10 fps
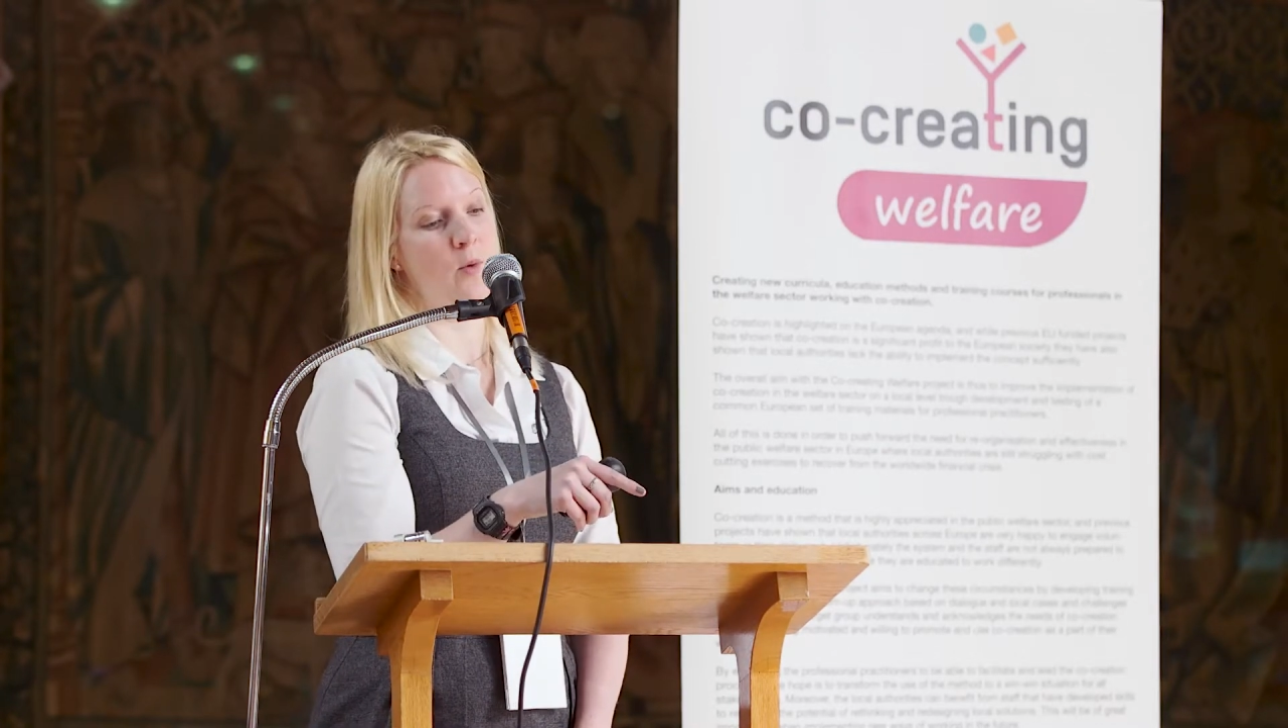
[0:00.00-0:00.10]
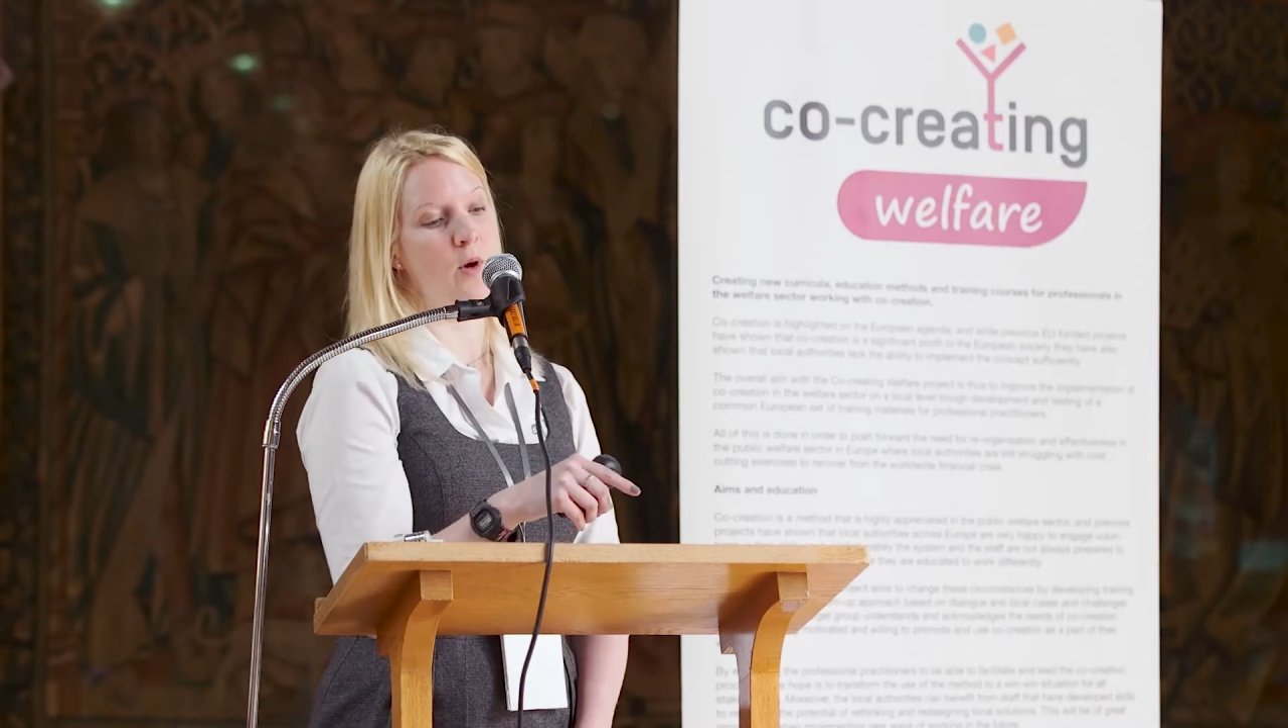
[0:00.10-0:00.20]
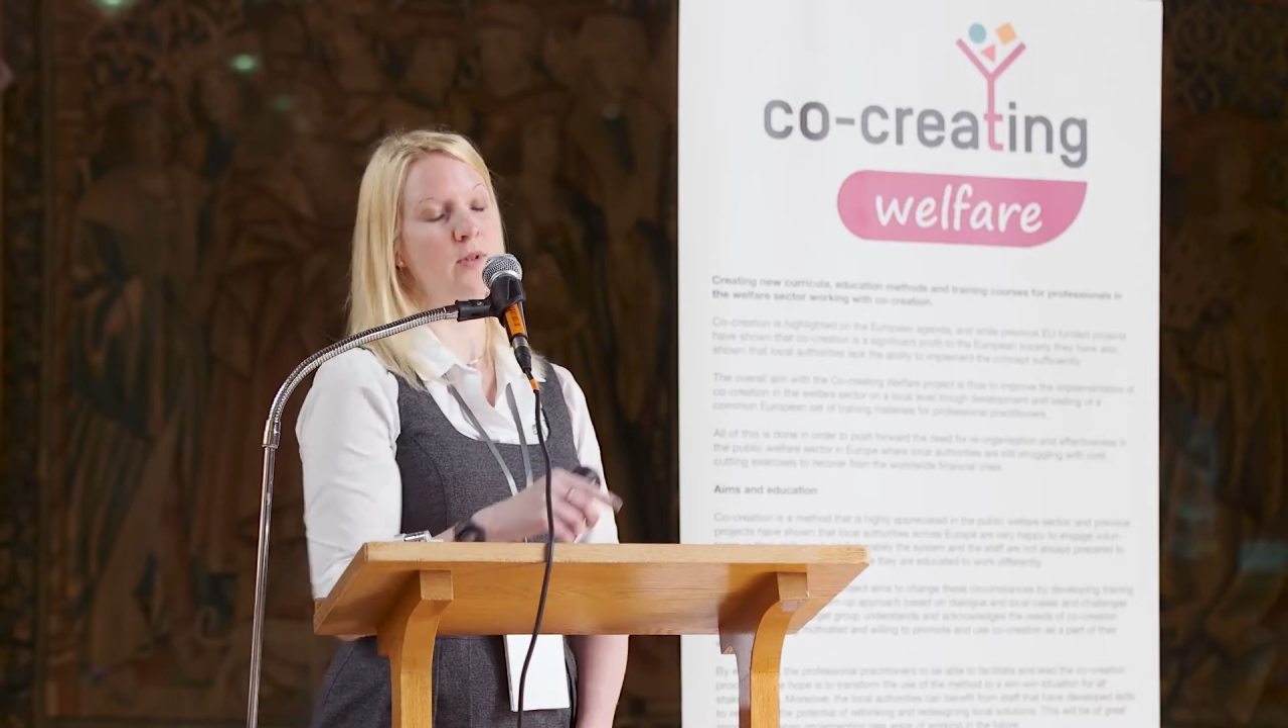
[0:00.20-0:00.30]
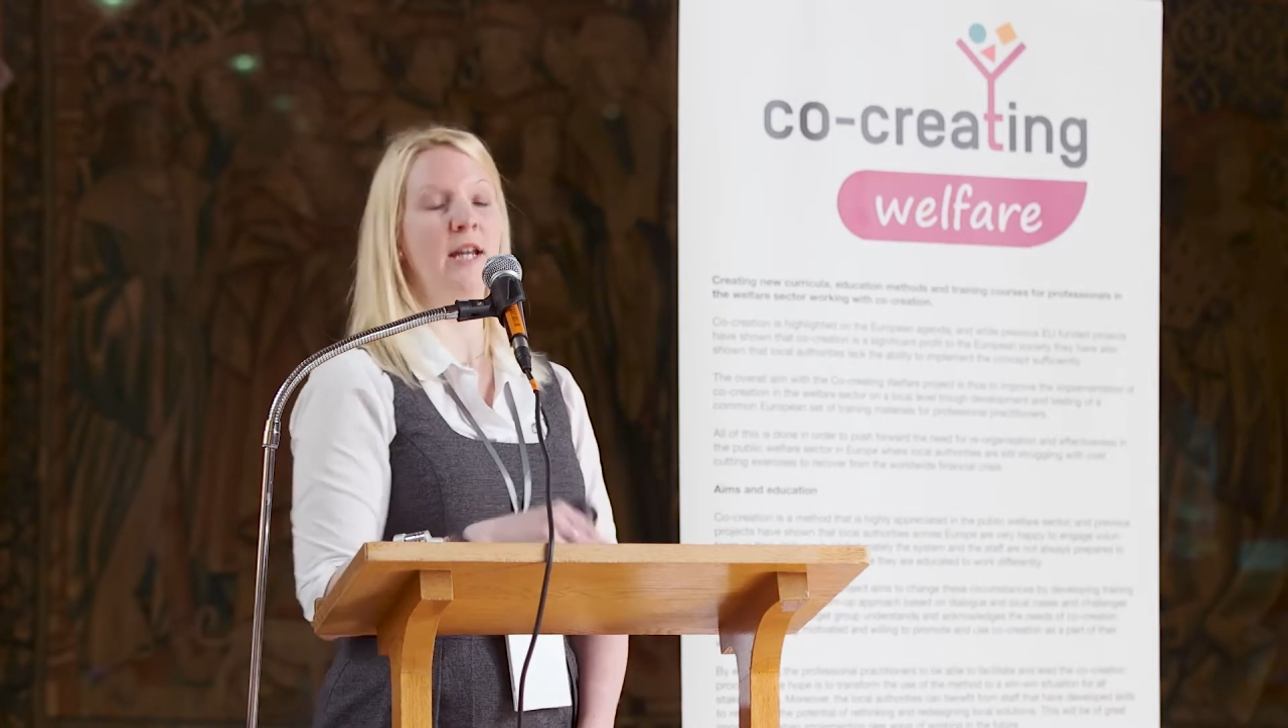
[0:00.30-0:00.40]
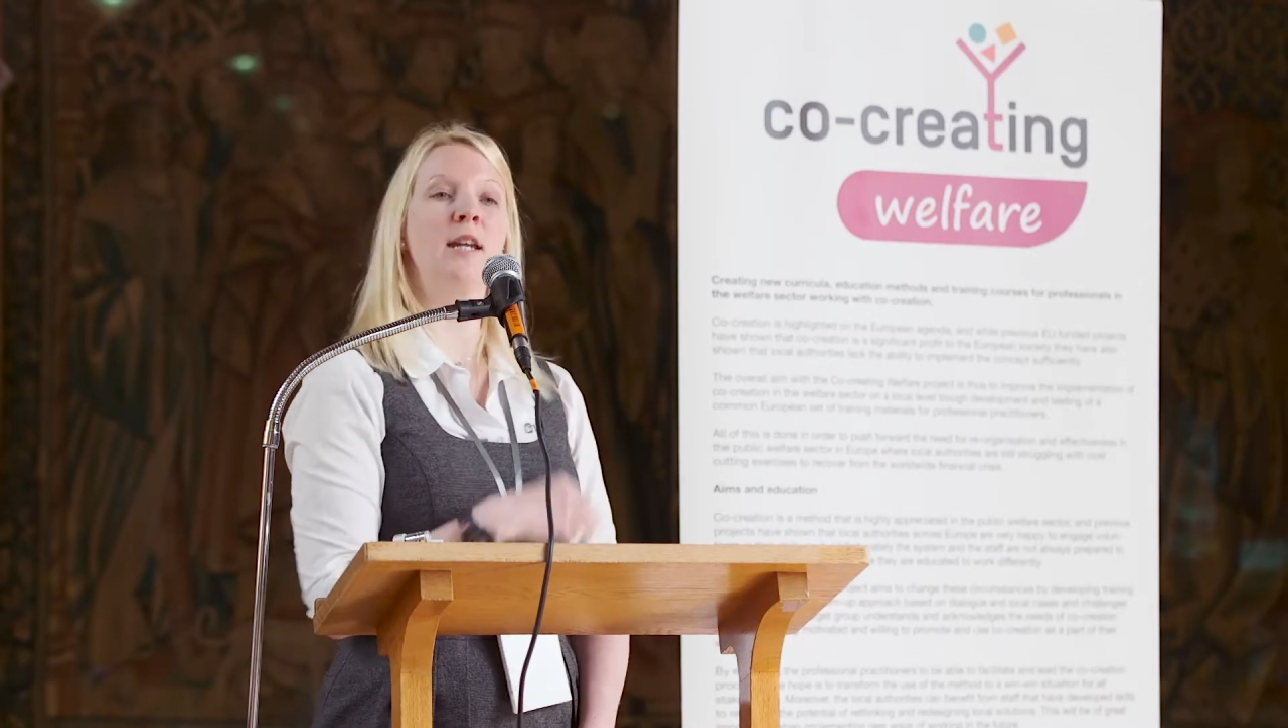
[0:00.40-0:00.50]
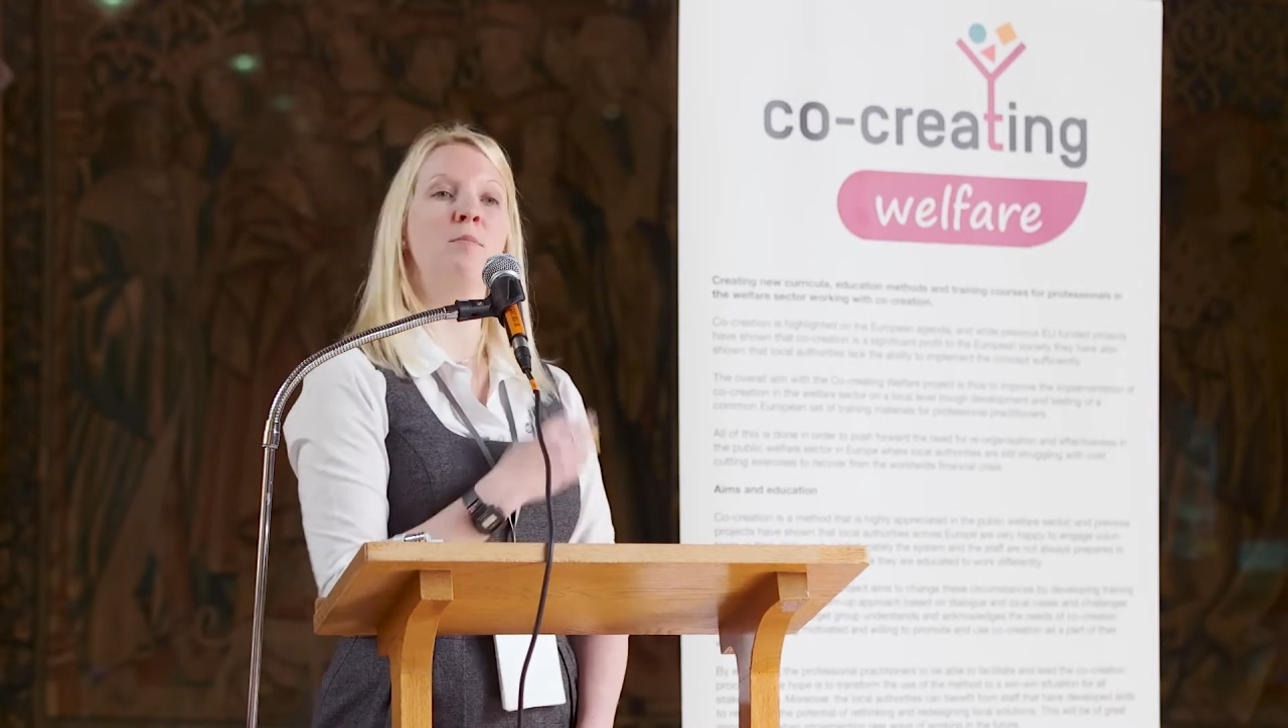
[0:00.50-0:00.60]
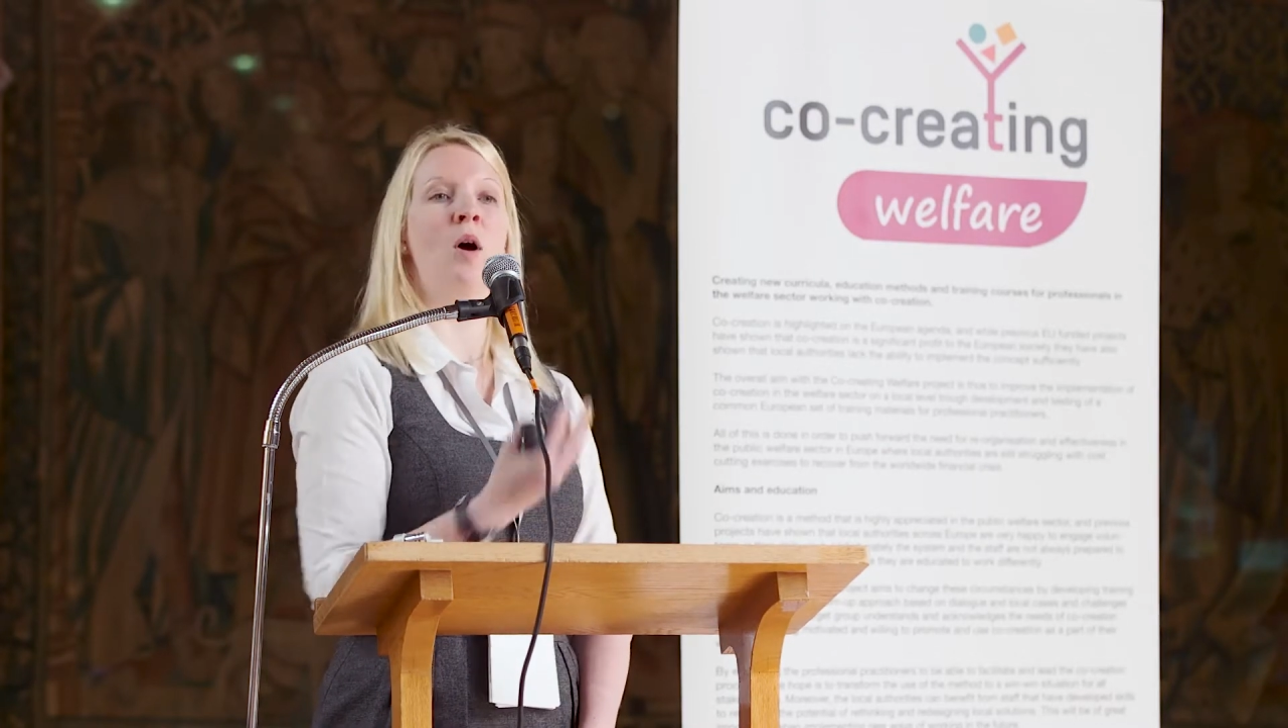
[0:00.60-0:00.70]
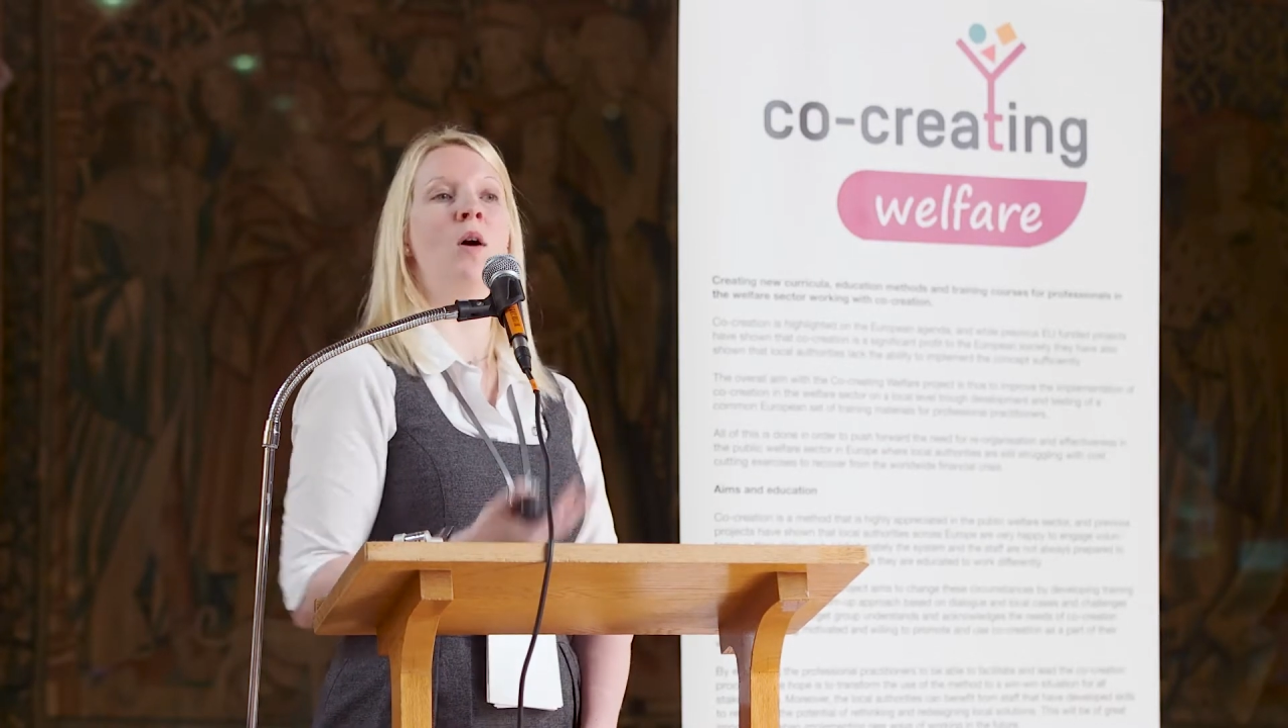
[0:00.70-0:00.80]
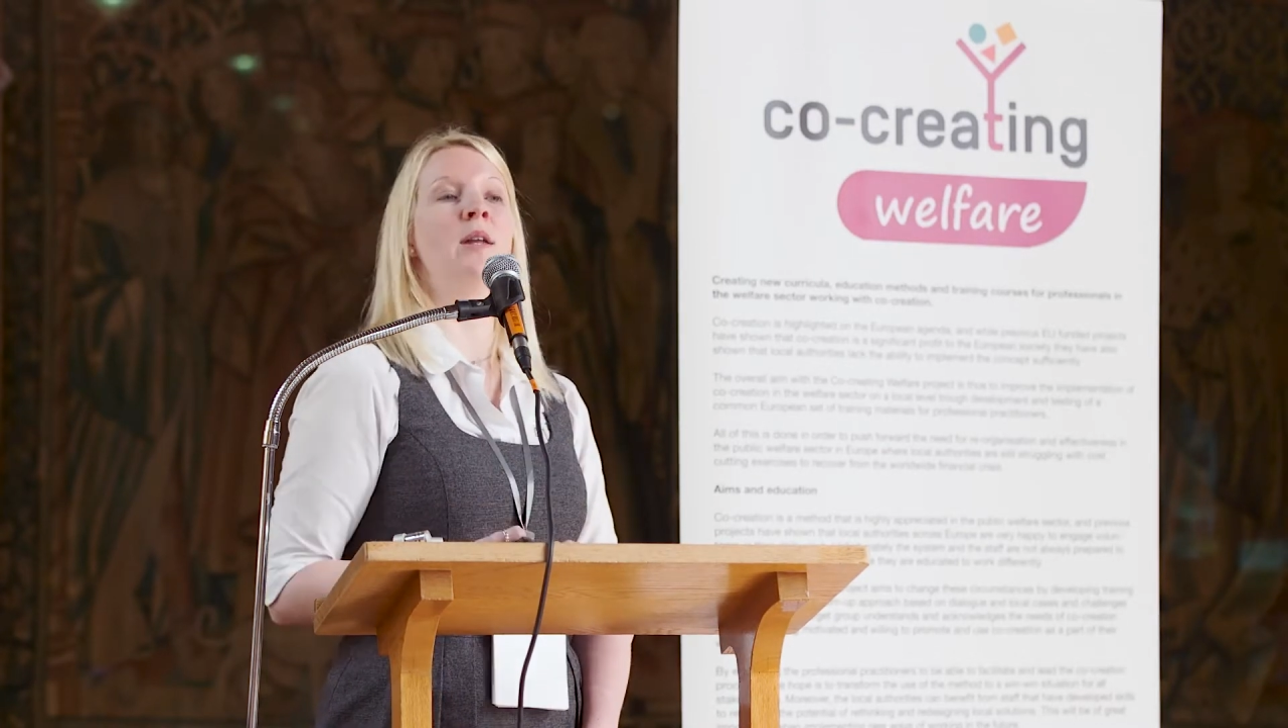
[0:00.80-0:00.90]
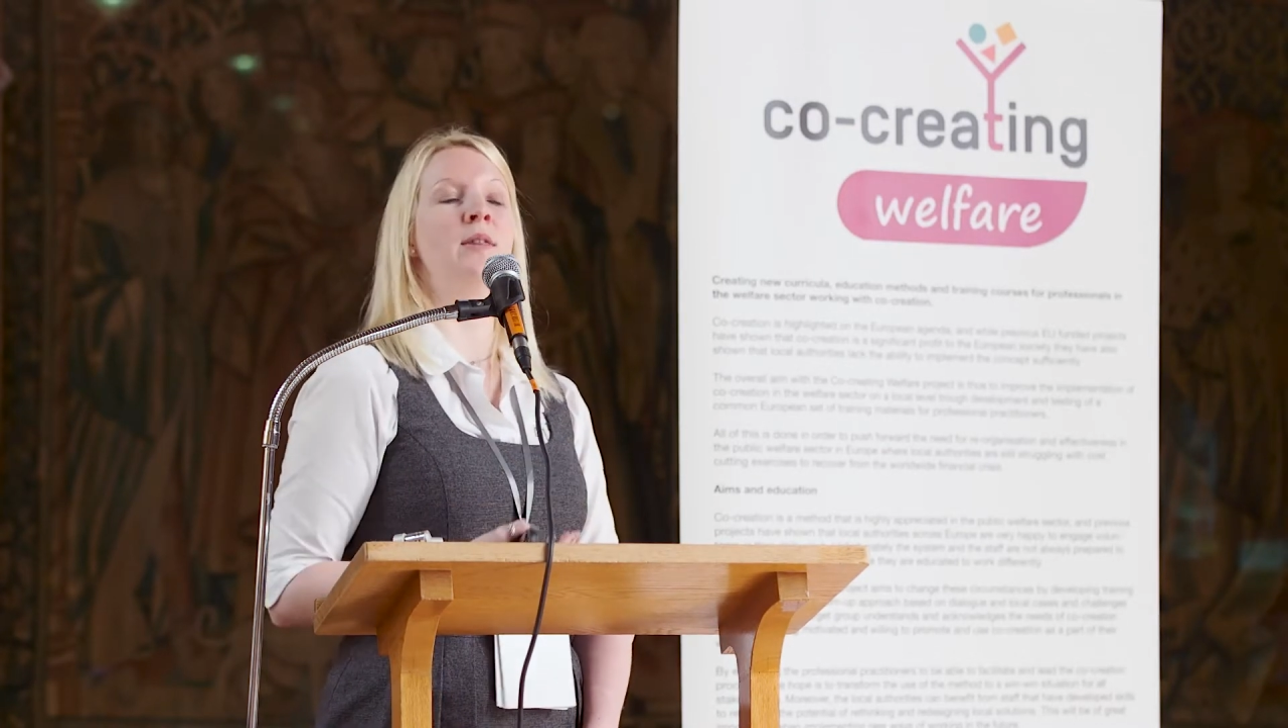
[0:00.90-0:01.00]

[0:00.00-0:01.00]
Well, taking part